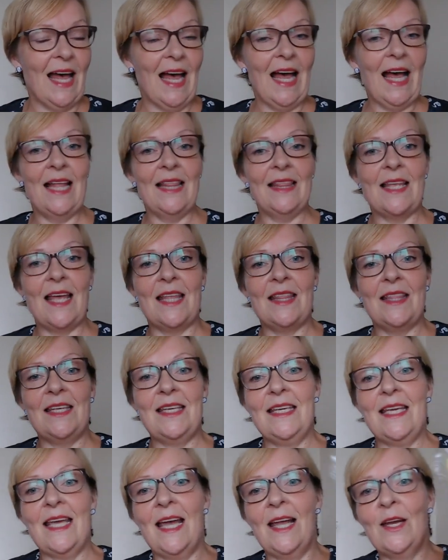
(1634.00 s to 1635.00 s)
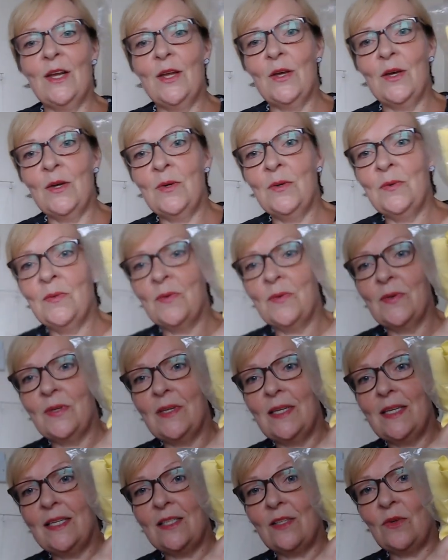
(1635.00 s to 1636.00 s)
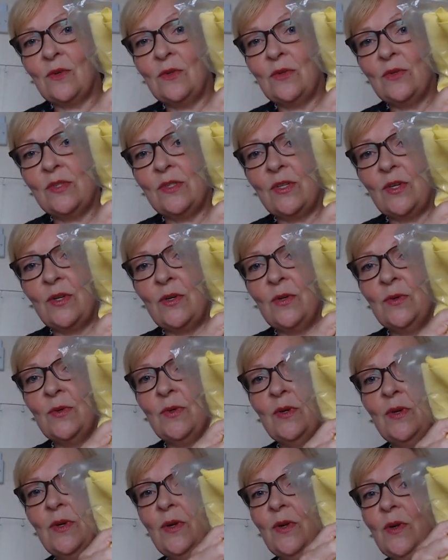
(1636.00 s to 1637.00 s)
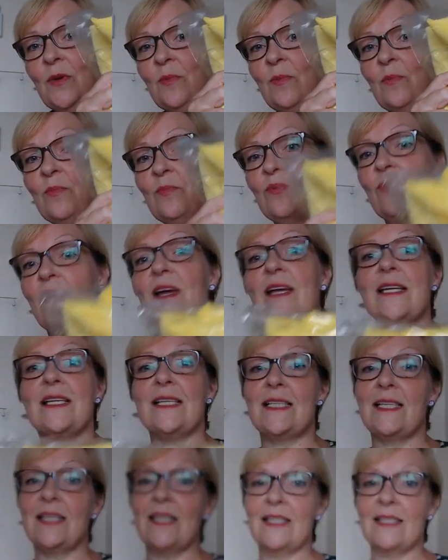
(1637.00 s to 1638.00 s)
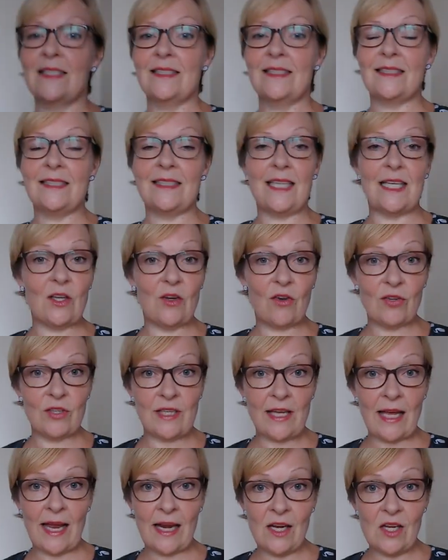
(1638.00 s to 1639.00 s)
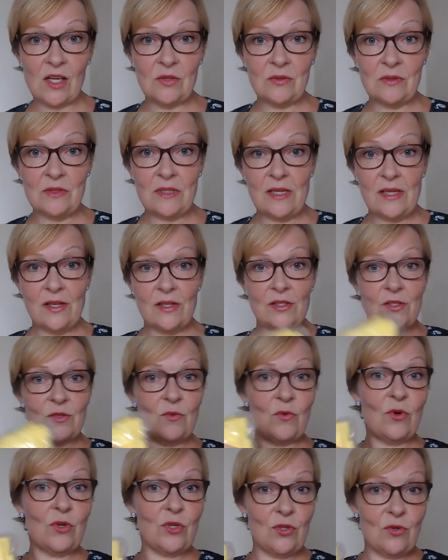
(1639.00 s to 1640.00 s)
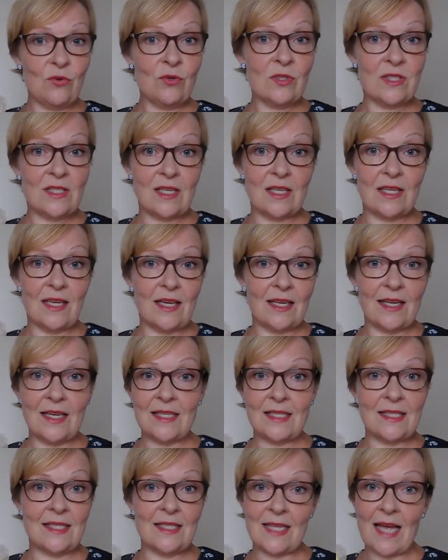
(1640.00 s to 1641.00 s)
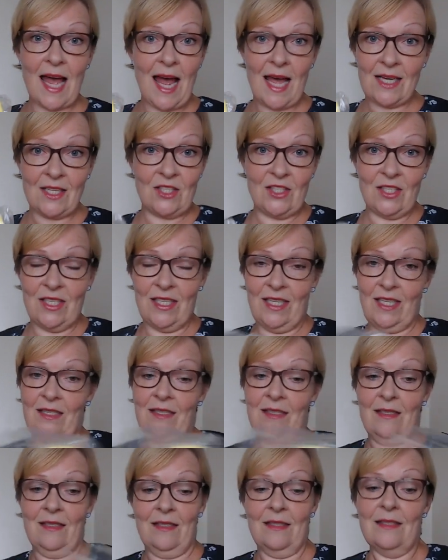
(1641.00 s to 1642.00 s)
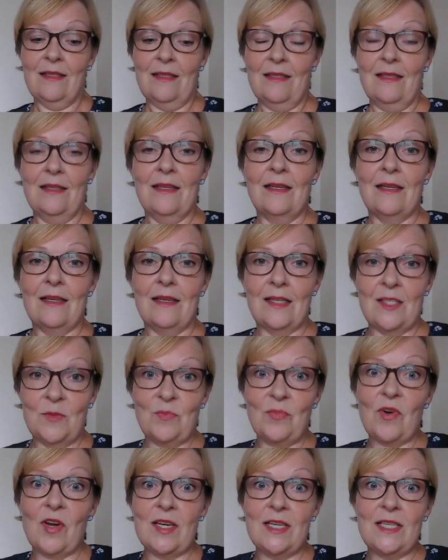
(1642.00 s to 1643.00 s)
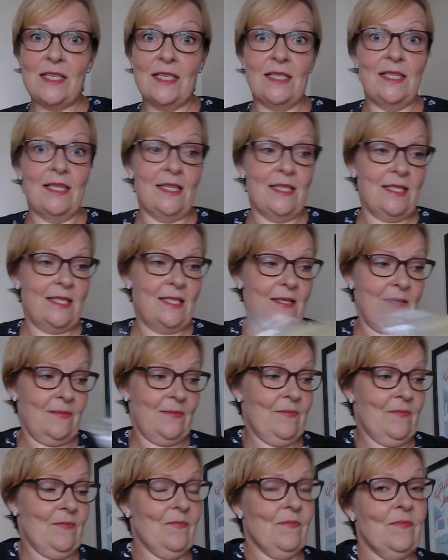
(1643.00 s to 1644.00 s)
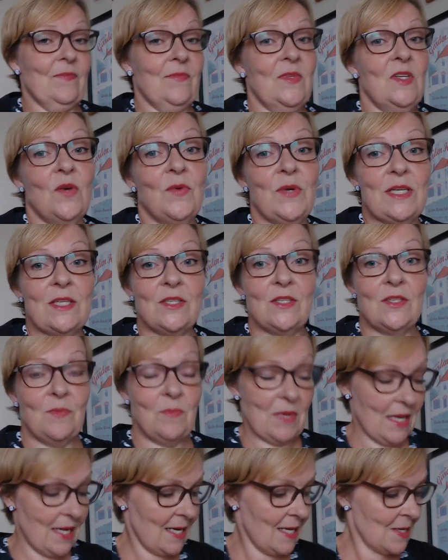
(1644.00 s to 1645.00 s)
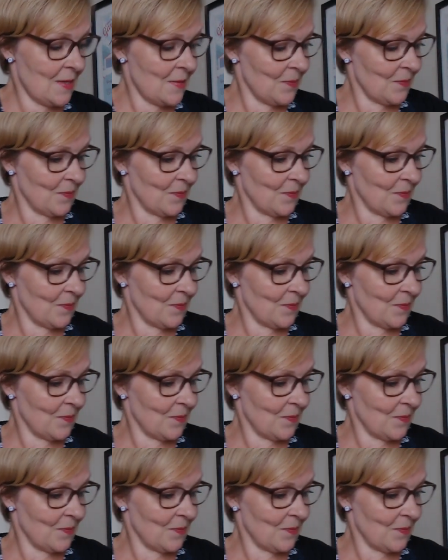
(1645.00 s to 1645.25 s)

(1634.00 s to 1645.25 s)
and then the yellow is also bright neon yellow, so what you're seeing isn't actually as bright as it's going to be.